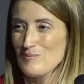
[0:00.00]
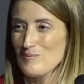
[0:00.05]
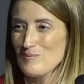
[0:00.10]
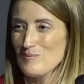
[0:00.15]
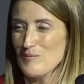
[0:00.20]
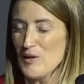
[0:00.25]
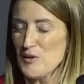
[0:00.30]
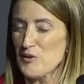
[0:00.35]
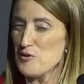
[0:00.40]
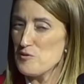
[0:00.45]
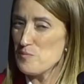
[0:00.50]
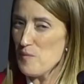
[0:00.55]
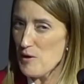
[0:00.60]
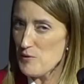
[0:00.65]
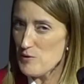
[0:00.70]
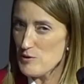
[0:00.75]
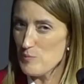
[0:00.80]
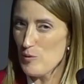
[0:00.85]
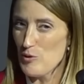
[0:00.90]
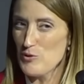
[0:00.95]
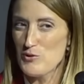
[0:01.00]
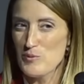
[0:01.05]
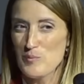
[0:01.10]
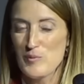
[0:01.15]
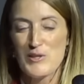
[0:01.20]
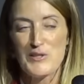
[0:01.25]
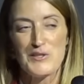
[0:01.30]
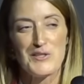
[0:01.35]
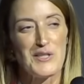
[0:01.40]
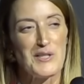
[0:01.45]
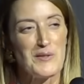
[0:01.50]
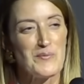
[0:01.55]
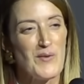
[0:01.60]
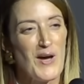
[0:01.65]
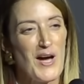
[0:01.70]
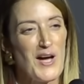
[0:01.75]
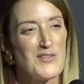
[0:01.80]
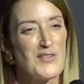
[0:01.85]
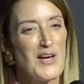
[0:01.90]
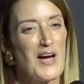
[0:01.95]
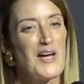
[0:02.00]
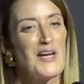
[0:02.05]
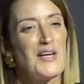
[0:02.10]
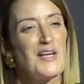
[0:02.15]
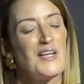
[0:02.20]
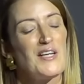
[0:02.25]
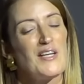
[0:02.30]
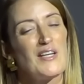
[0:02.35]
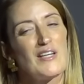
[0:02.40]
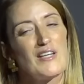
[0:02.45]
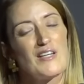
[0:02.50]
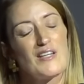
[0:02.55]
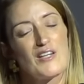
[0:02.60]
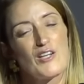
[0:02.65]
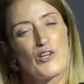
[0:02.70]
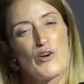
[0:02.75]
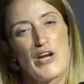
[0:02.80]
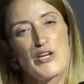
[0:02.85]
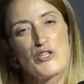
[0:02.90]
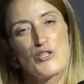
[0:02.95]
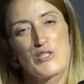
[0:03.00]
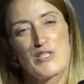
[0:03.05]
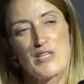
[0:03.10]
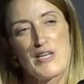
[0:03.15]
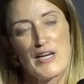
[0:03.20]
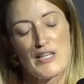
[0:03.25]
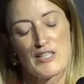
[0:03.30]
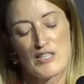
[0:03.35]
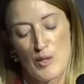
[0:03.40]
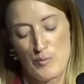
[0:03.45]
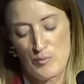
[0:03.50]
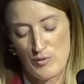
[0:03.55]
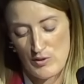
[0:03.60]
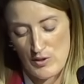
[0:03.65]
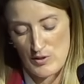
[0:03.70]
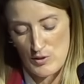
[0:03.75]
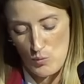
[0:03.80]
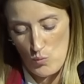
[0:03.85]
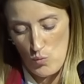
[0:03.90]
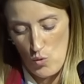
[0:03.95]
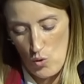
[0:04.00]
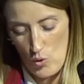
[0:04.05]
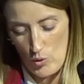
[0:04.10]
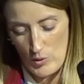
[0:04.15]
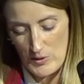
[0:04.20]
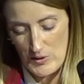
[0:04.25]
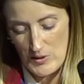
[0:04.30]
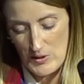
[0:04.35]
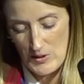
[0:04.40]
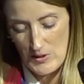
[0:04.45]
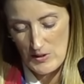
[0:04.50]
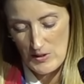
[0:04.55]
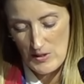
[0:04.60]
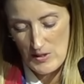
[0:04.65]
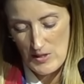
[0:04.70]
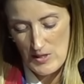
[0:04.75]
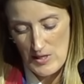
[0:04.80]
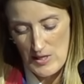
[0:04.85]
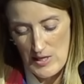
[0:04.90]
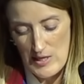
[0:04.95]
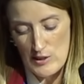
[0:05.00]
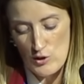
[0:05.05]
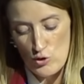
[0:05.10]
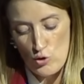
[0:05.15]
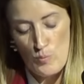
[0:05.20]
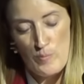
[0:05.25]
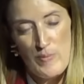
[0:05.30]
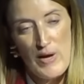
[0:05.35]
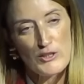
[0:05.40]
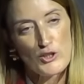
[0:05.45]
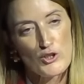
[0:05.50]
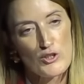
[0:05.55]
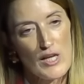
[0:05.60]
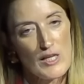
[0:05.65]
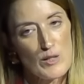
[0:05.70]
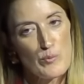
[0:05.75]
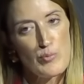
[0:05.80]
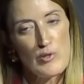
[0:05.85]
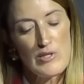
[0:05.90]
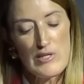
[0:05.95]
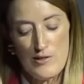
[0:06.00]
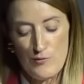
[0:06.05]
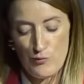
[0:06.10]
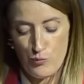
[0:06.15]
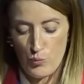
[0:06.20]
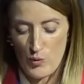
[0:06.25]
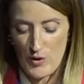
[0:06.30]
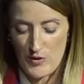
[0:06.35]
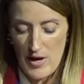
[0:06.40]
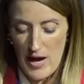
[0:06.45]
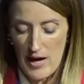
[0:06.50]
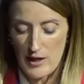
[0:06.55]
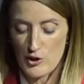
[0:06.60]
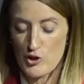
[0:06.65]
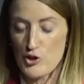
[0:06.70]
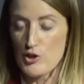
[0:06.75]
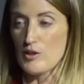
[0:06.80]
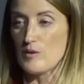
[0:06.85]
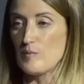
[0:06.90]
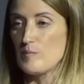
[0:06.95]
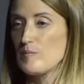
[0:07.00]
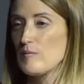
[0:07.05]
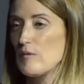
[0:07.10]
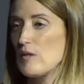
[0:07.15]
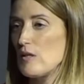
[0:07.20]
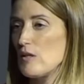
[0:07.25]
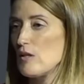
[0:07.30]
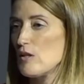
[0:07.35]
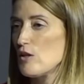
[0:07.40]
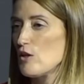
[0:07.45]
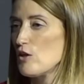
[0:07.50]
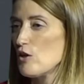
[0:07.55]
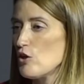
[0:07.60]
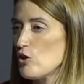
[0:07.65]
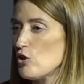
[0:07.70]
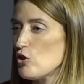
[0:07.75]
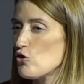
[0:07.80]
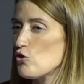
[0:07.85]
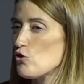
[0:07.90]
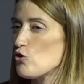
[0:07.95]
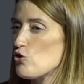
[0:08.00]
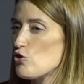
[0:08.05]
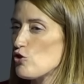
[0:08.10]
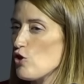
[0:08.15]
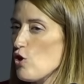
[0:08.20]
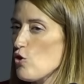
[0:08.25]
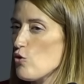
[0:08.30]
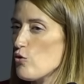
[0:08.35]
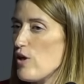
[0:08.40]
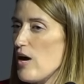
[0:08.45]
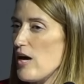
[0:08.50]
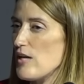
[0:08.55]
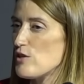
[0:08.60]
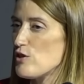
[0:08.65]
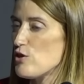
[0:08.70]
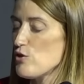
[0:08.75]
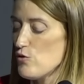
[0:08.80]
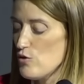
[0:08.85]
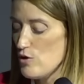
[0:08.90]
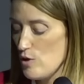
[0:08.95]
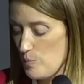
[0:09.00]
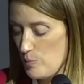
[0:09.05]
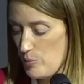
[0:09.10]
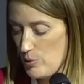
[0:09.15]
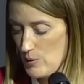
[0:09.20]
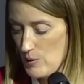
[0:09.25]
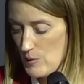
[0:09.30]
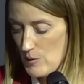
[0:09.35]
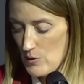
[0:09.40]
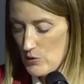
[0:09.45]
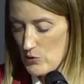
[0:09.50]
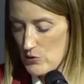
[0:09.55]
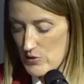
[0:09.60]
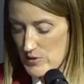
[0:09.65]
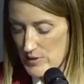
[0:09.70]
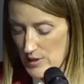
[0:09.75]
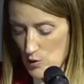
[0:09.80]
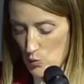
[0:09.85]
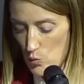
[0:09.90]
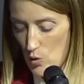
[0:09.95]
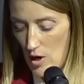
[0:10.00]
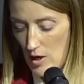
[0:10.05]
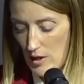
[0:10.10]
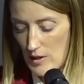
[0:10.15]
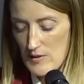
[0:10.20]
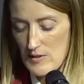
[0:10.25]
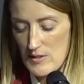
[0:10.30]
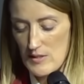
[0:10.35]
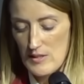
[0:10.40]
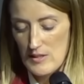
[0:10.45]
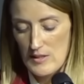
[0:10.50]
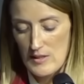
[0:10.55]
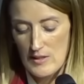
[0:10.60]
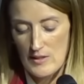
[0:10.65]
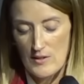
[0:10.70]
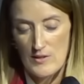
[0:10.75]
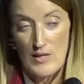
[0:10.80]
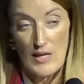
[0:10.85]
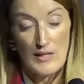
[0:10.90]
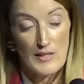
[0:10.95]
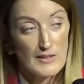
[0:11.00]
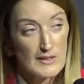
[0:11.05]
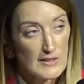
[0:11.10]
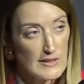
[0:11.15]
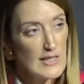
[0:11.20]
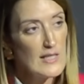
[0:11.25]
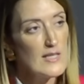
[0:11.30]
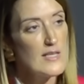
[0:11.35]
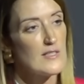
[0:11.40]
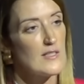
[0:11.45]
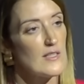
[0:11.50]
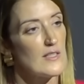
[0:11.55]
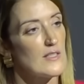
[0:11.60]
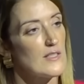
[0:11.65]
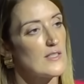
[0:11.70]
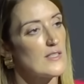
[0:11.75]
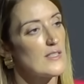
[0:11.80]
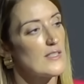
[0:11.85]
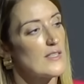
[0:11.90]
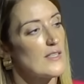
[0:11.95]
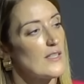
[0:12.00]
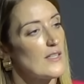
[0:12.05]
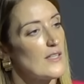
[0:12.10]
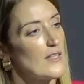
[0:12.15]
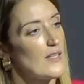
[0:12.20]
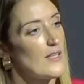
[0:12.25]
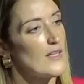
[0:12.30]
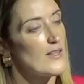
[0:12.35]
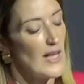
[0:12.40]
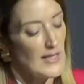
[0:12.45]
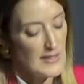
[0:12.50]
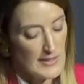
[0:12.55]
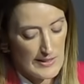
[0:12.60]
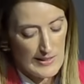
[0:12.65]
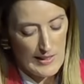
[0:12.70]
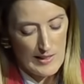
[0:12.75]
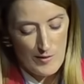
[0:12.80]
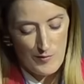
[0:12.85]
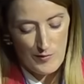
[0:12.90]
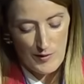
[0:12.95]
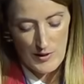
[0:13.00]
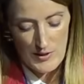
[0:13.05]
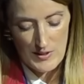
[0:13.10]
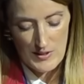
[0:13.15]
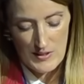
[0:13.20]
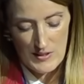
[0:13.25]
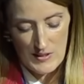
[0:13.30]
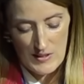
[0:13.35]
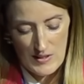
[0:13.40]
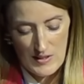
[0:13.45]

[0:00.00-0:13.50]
but this is my responsibility as I graciously accept this award, is to match that belief with action, to show that Europe still works, that it still listens, that it delivers,